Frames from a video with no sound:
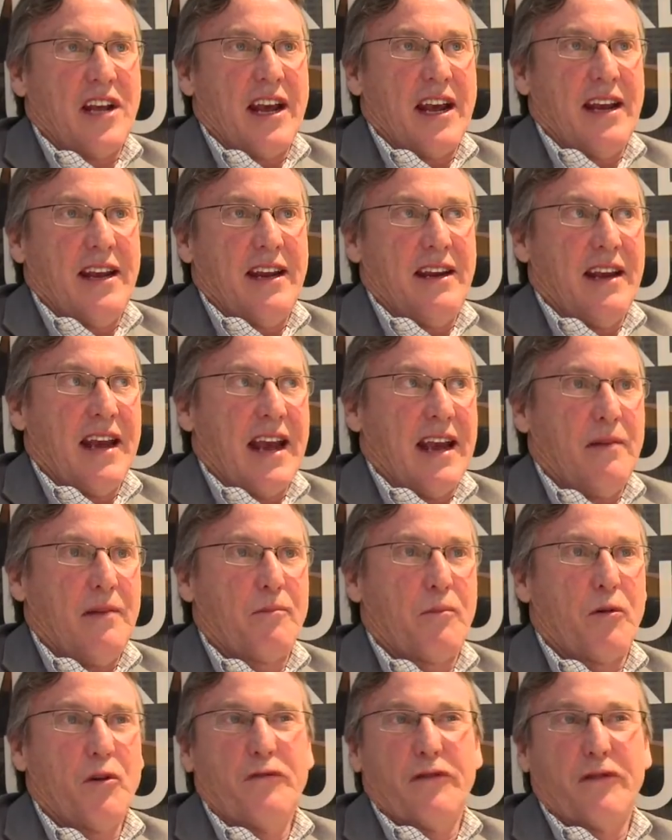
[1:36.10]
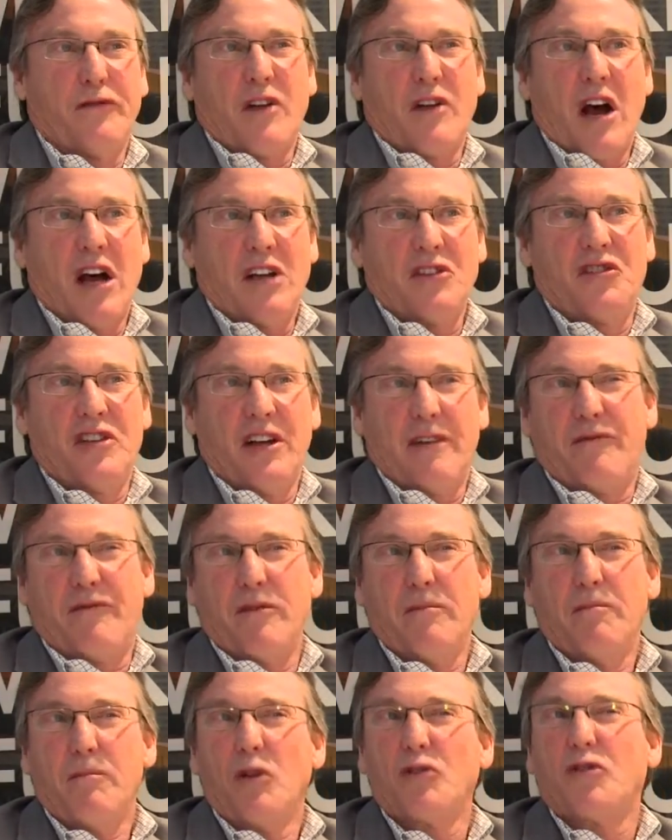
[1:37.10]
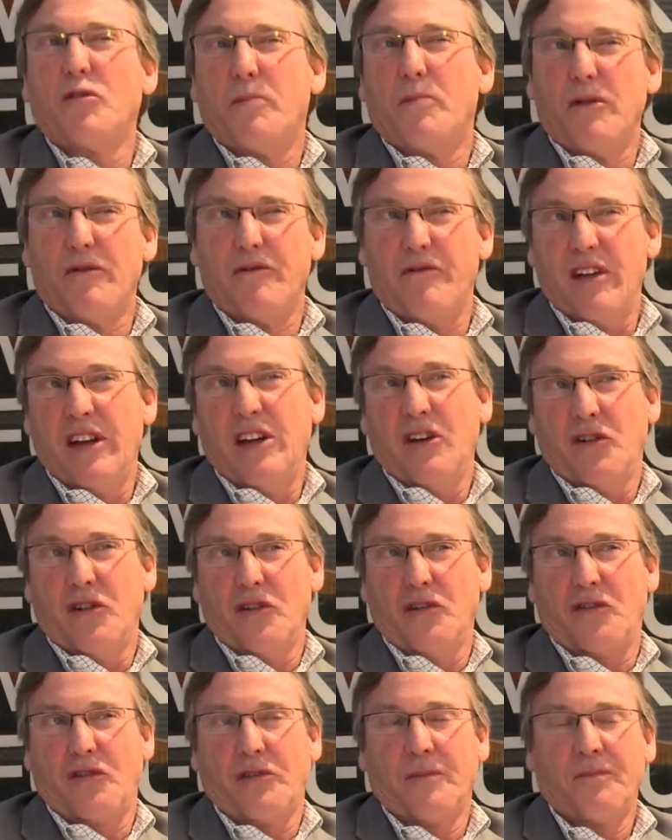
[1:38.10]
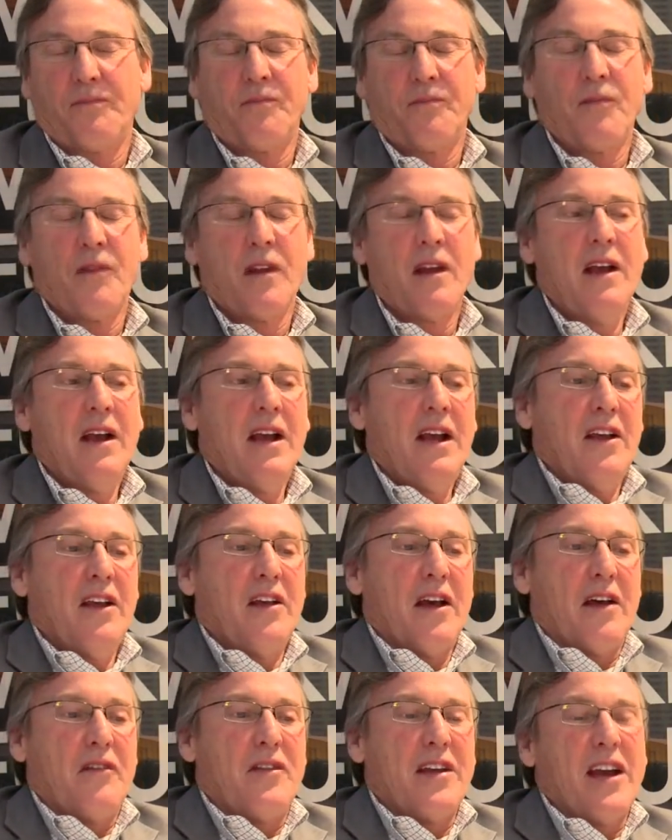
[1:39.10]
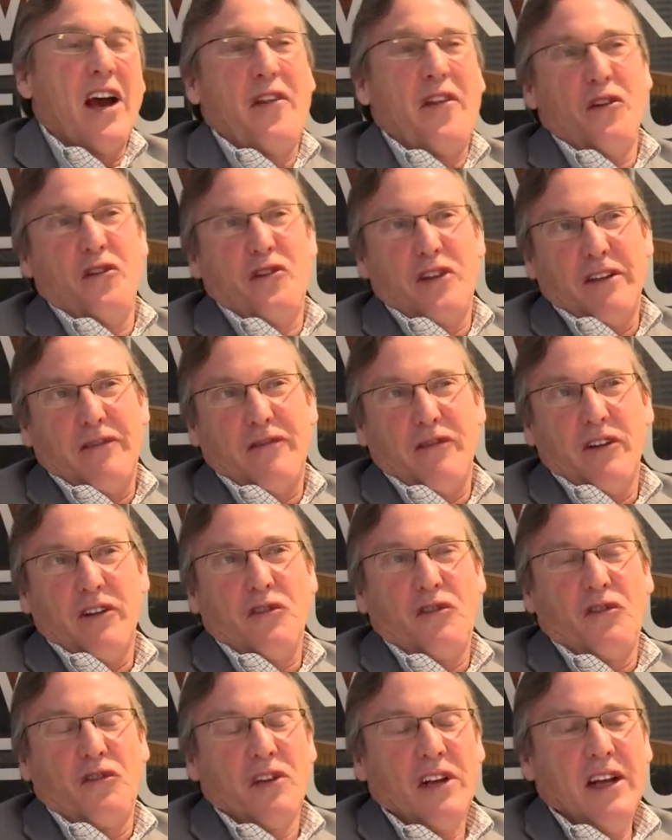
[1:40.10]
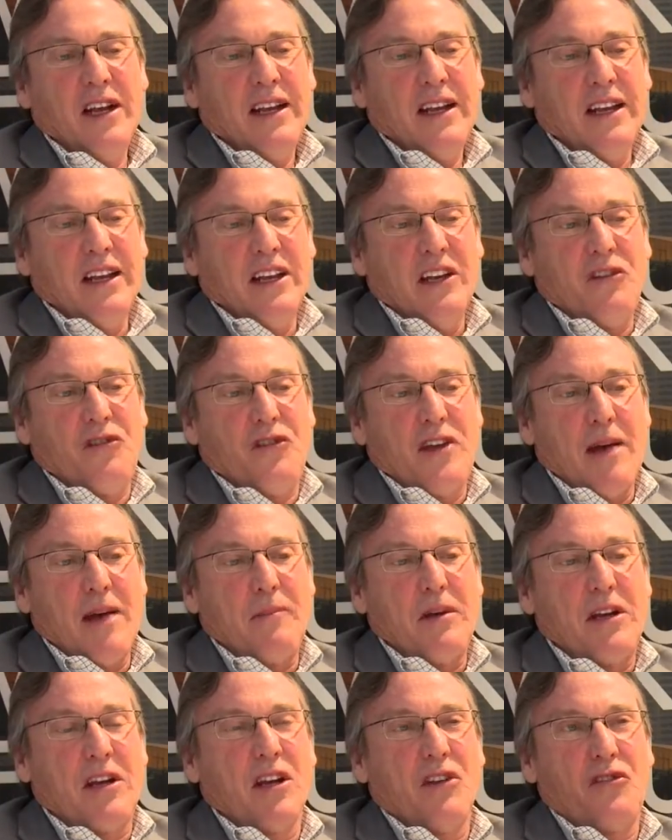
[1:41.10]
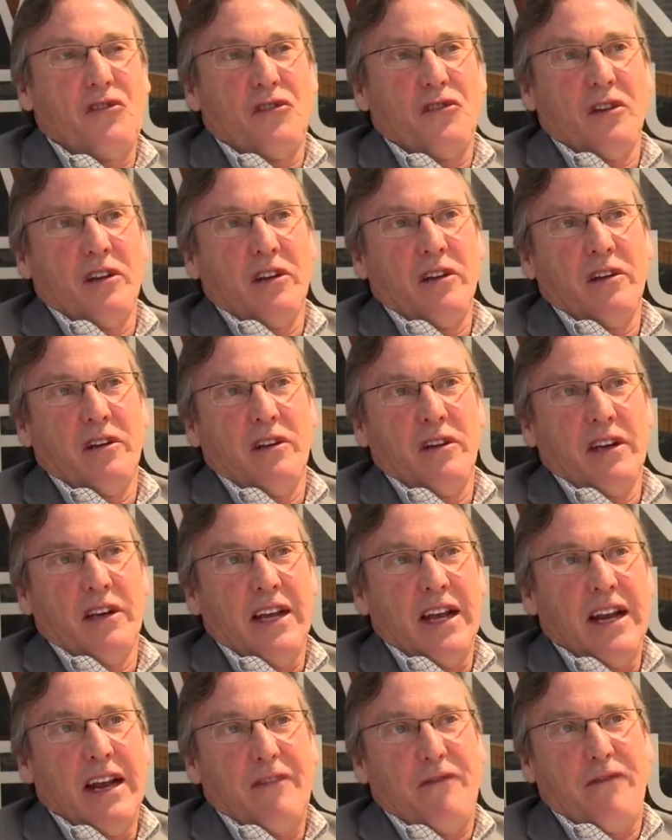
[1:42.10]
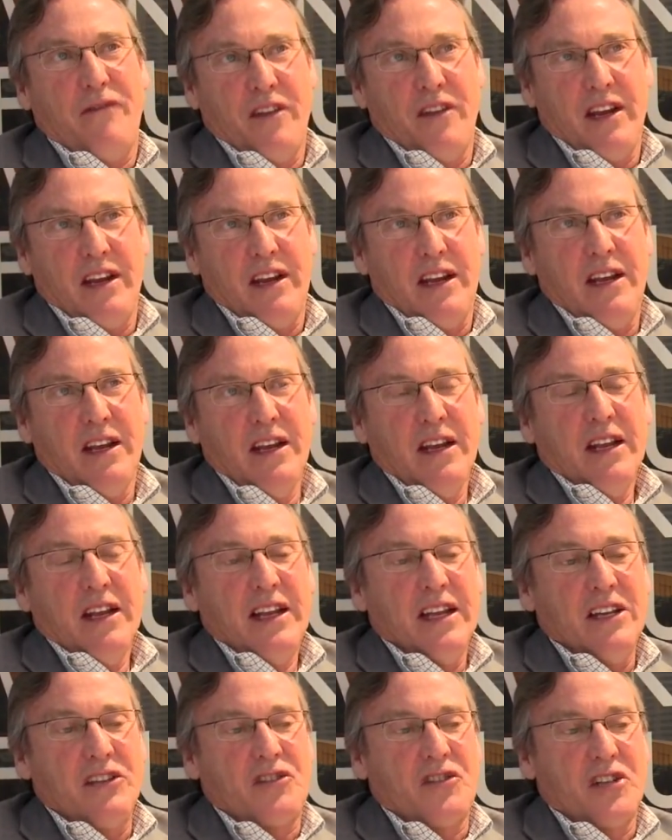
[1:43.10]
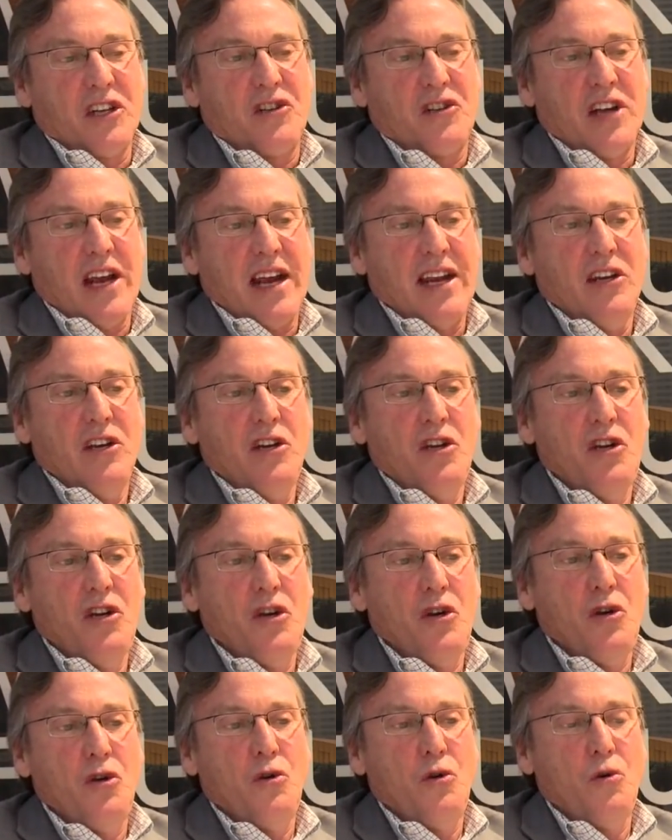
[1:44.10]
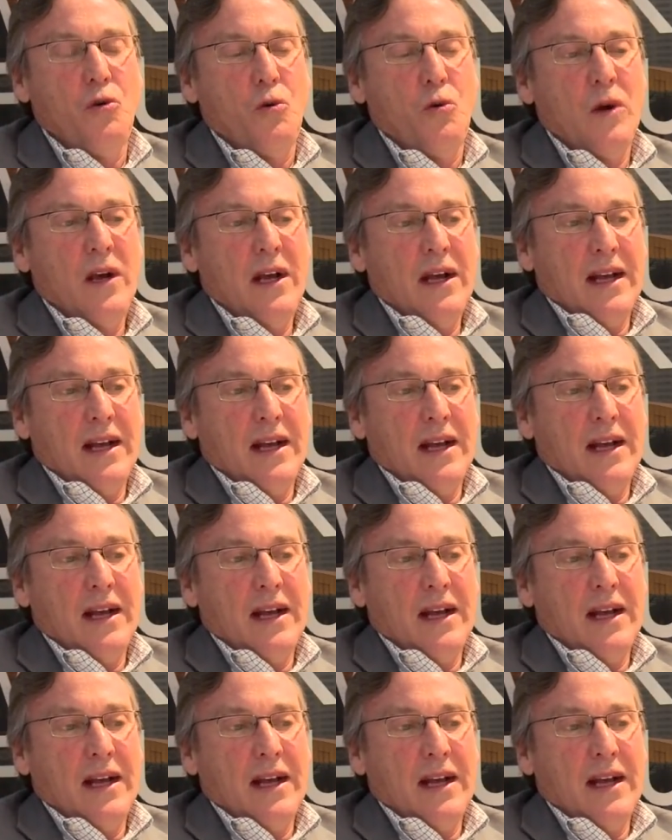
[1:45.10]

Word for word: a proof of concept from multiple vendors. The other difference is that because NFV is such a new